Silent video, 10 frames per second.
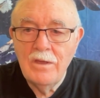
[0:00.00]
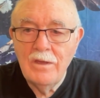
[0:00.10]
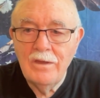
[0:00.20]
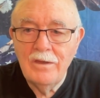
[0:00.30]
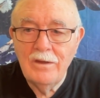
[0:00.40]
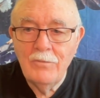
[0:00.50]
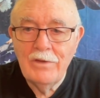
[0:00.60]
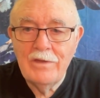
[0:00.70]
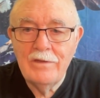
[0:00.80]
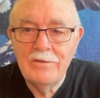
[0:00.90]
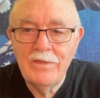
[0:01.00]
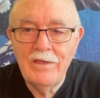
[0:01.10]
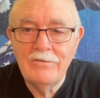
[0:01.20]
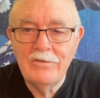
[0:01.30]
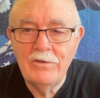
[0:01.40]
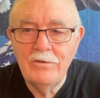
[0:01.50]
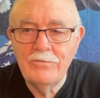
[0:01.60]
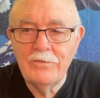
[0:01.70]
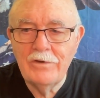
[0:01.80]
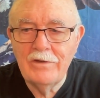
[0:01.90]
Anyway, that's the news
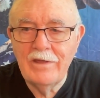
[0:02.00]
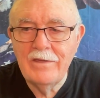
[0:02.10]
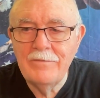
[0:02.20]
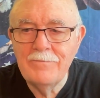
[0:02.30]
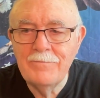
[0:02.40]
for today.